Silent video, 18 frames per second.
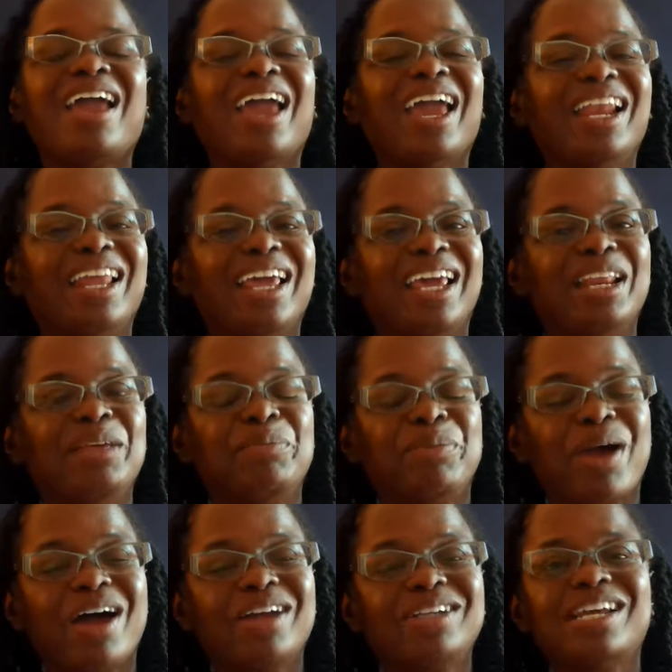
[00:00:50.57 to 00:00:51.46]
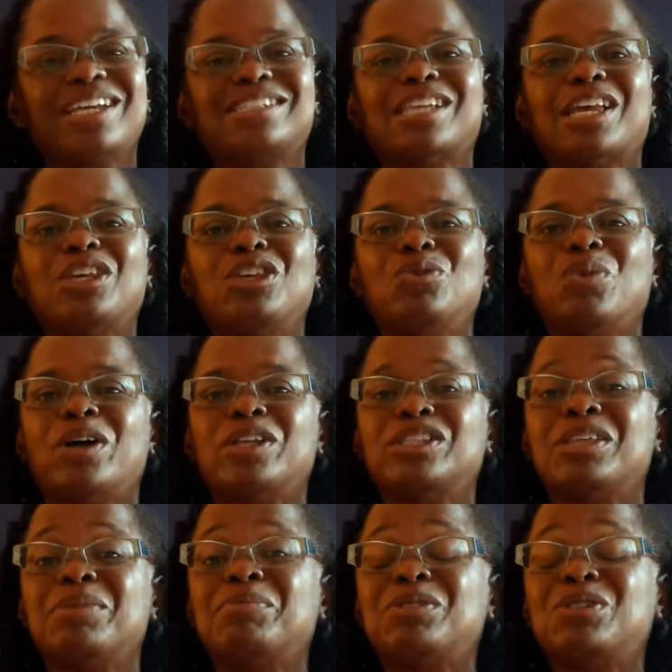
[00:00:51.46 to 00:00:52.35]
and any projects that you want
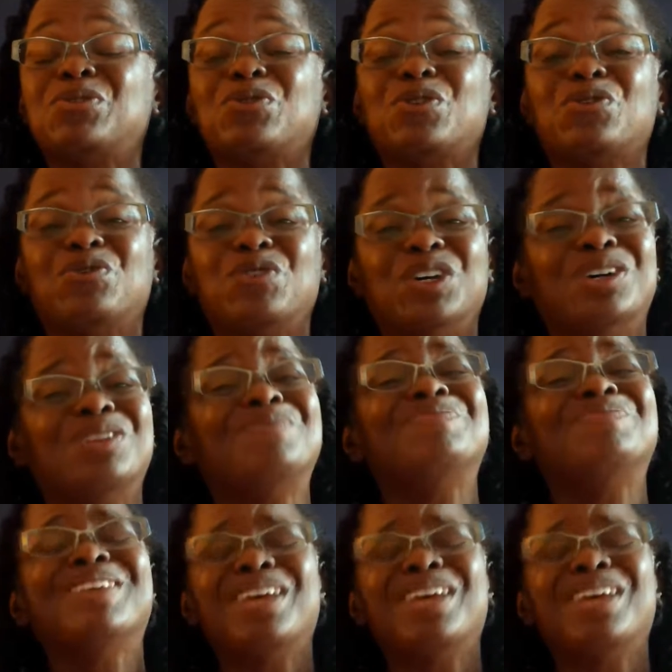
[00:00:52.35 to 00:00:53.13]
them to fulfill